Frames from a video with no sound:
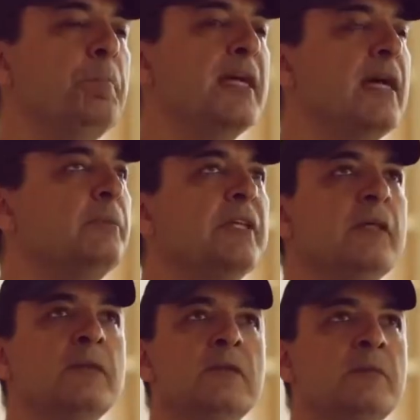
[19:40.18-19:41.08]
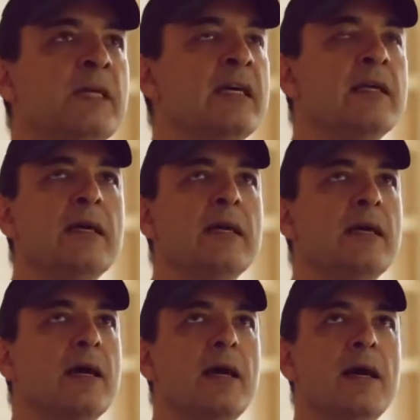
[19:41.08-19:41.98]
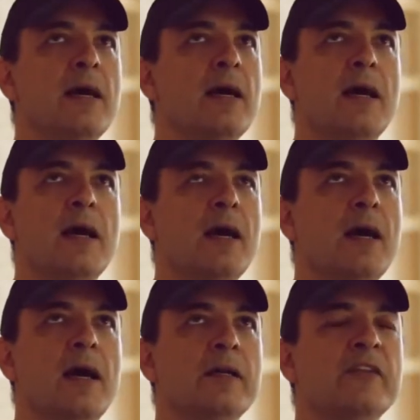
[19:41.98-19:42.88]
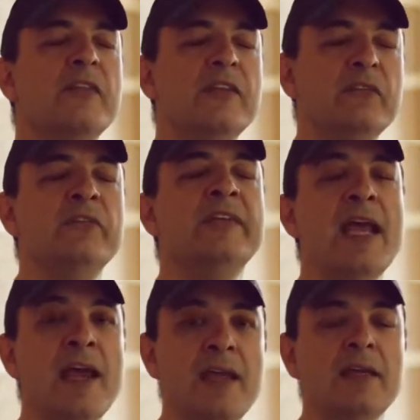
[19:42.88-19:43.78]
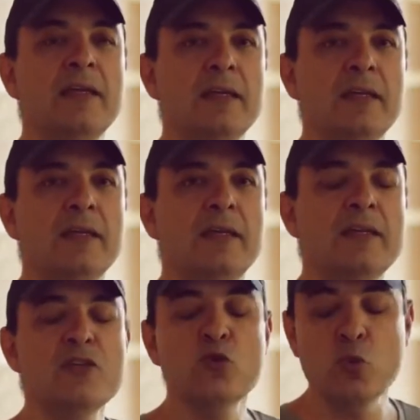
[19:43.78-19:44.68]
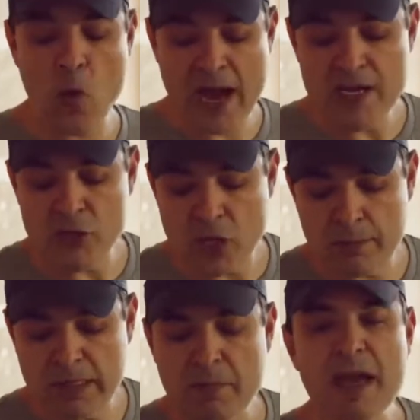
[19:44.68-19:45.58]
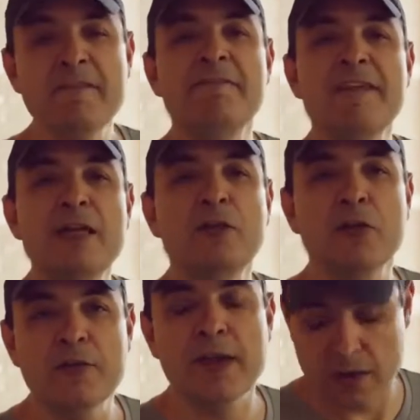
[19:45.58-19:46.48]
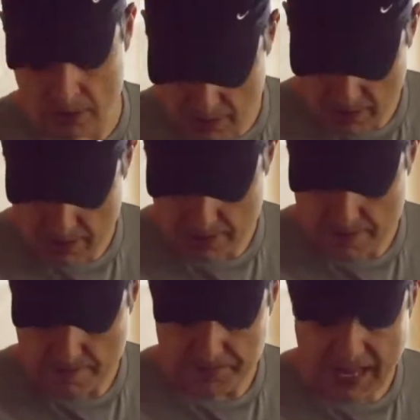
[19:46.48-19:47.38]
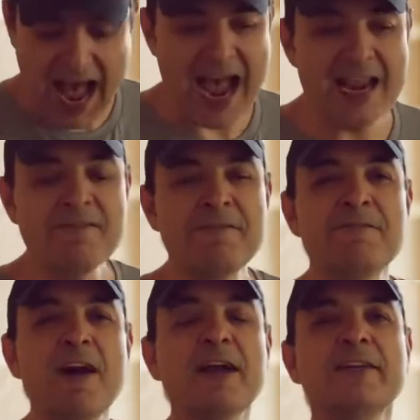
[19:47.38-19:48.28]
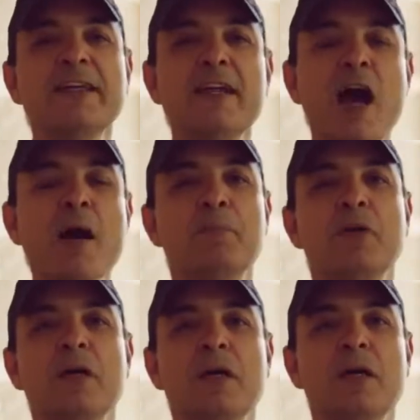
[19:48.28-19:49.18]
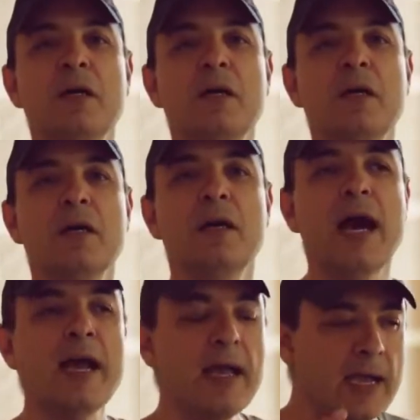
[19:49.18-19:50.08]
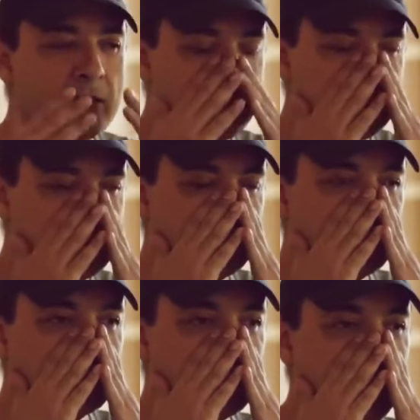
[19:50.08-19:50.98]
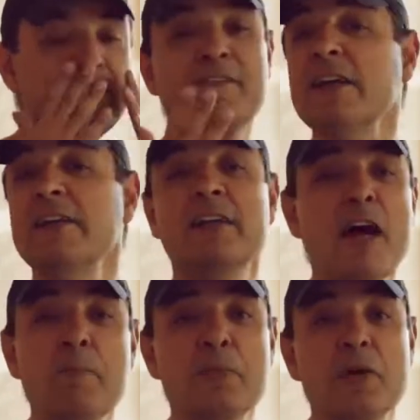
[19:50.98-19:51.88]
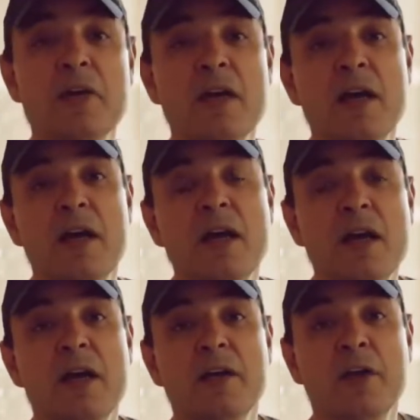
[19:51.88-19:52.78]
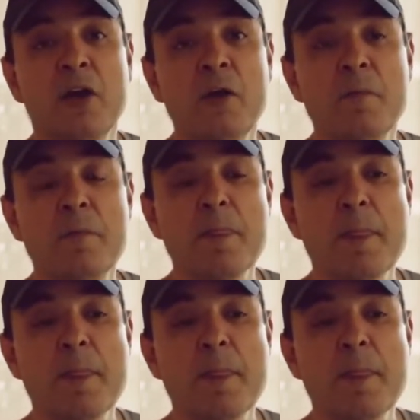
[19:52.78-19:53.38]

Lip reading: But I'm telling you, man, to this day, it just weighs on me, my failure there. I fucked it up. I fucked it up, you know?